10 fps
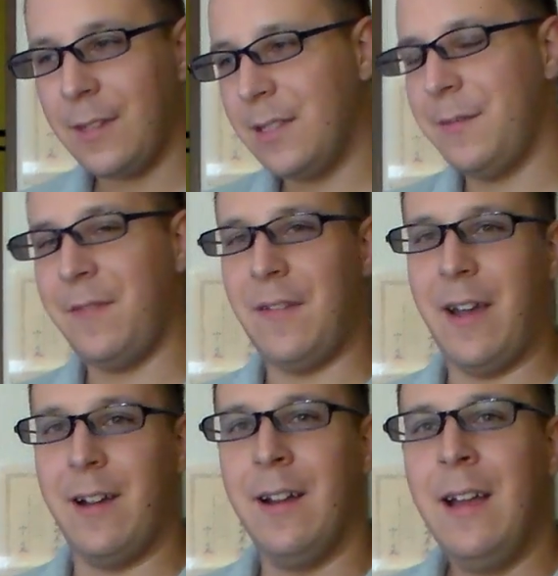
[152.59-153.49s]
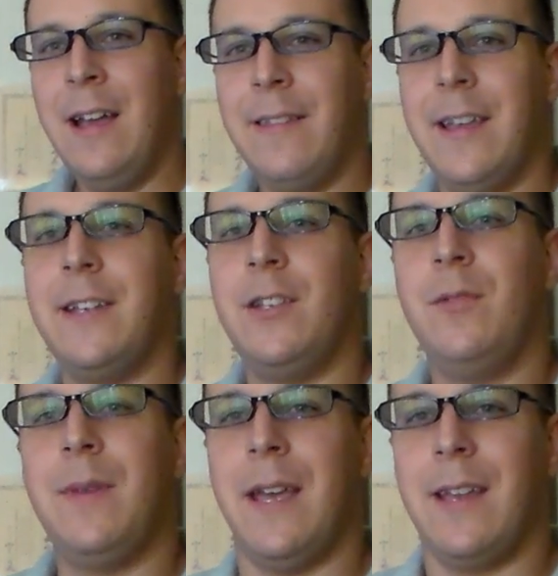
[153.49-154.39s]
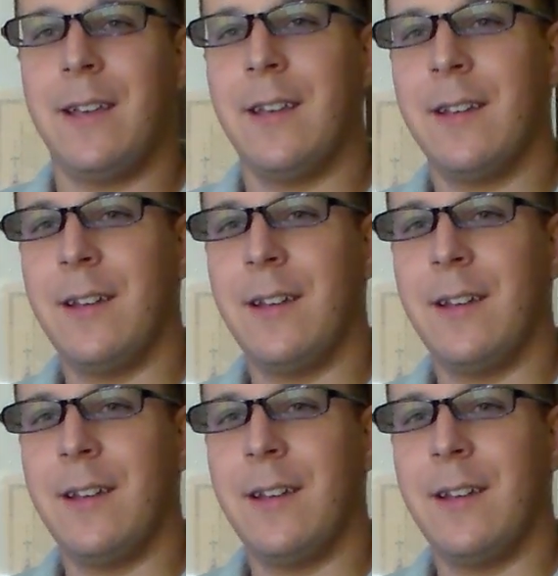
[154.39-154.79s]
to be fair, they do make